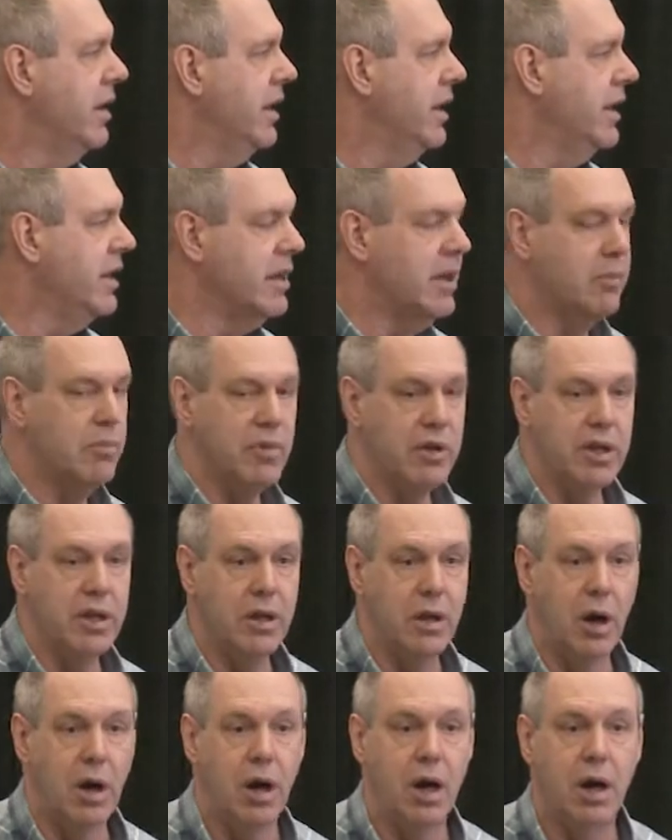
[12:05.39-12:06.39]

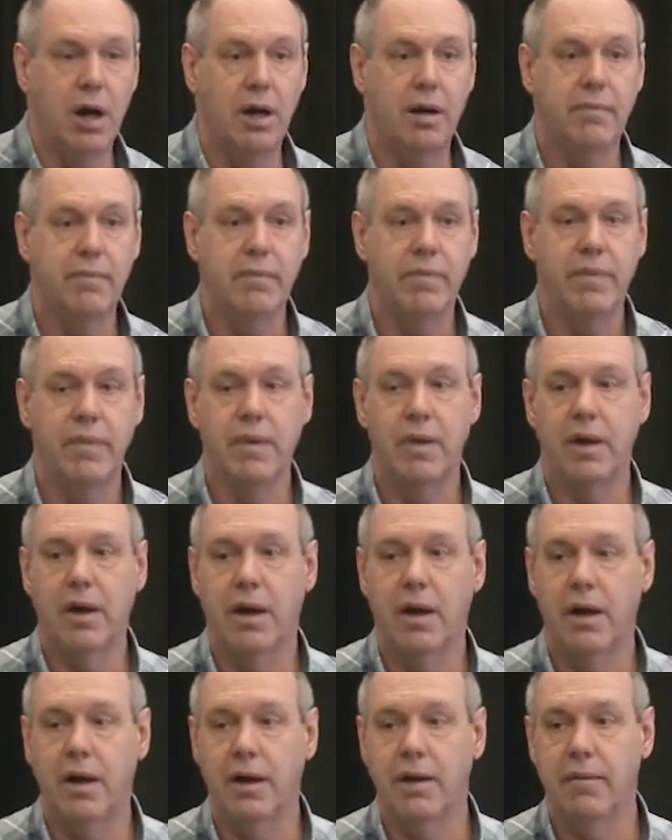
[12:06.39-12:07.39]
EMDR
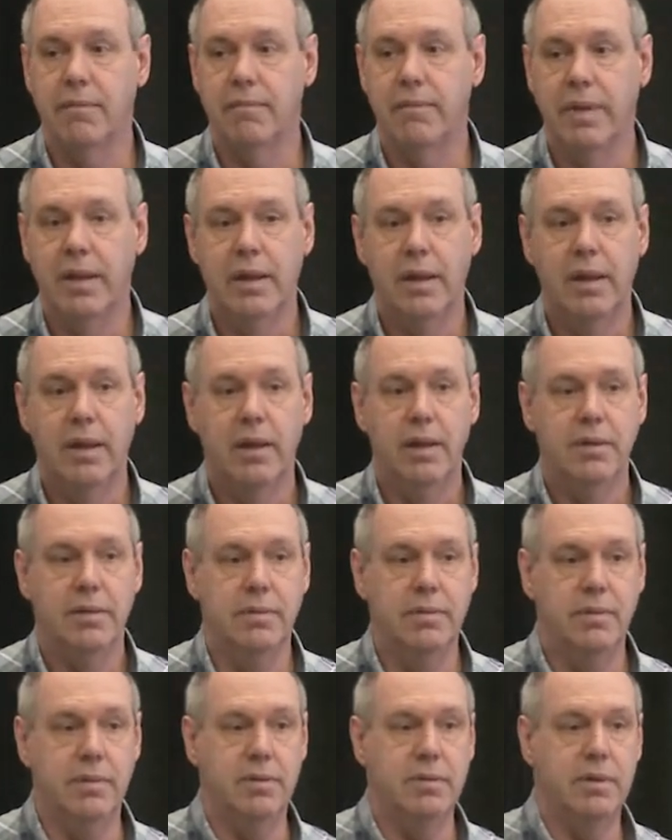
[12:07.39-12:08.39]

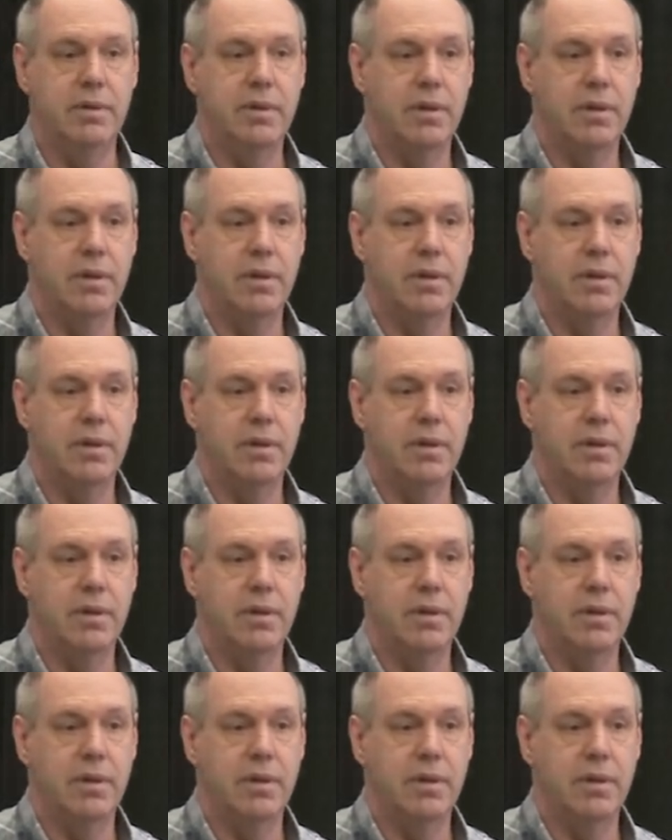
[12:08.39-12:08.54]
uh,